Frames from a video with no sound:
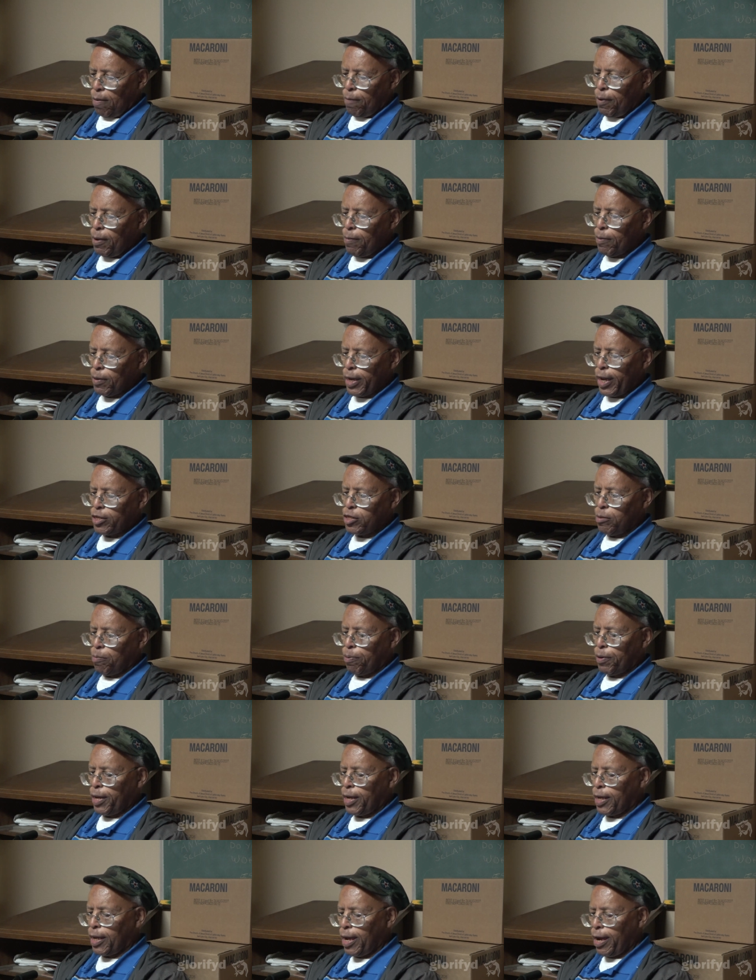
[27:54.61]
People like to
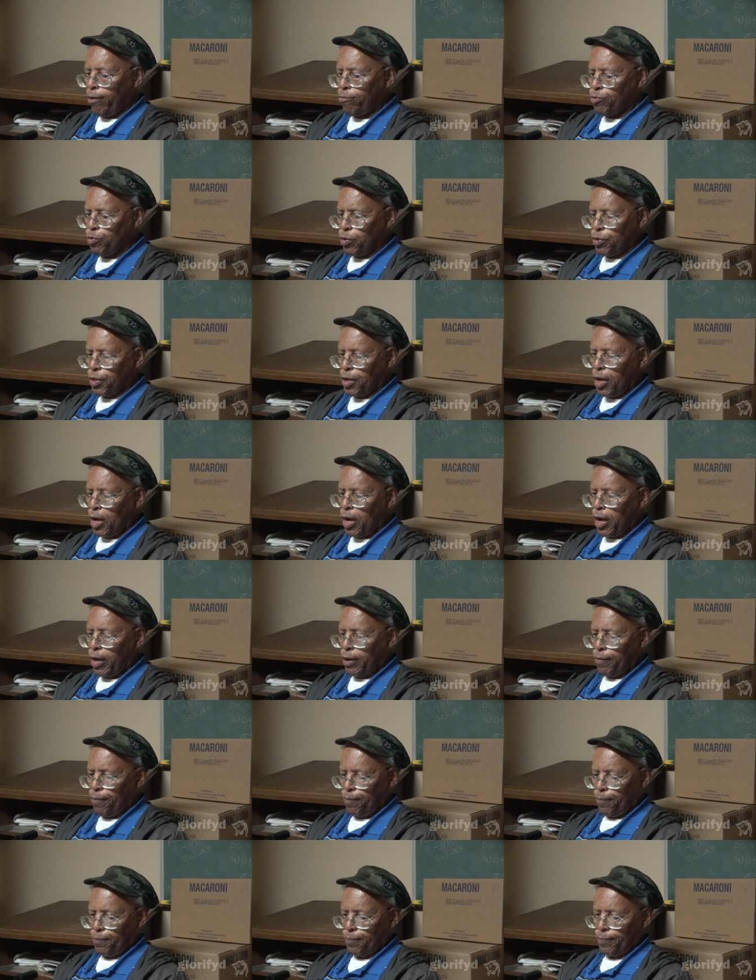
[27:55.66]
play games with God.
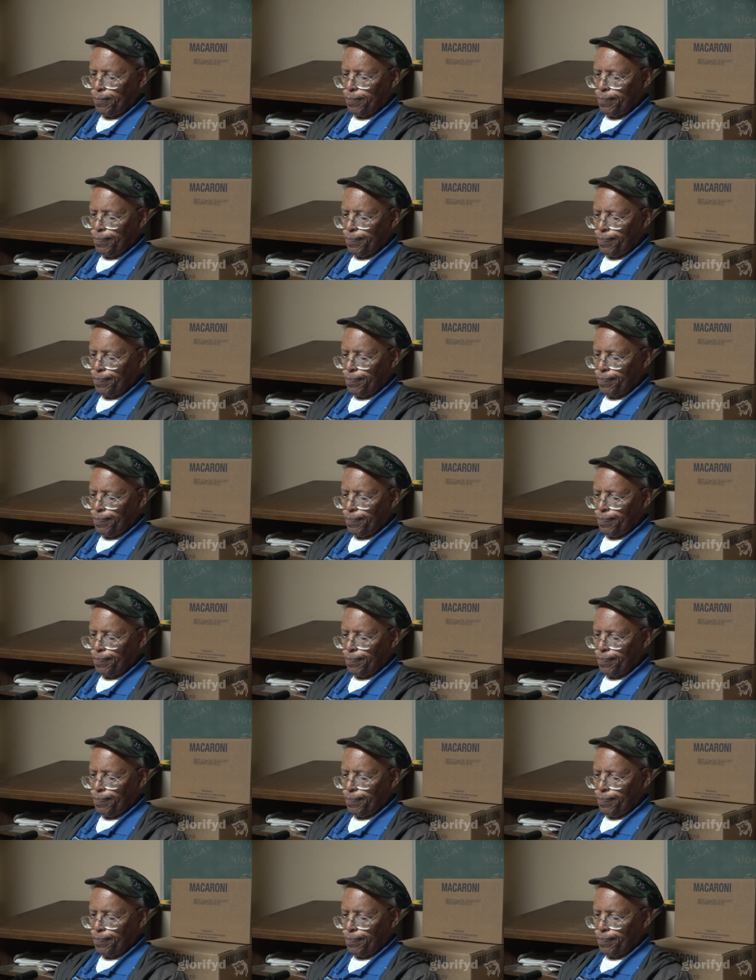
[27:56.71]
They do.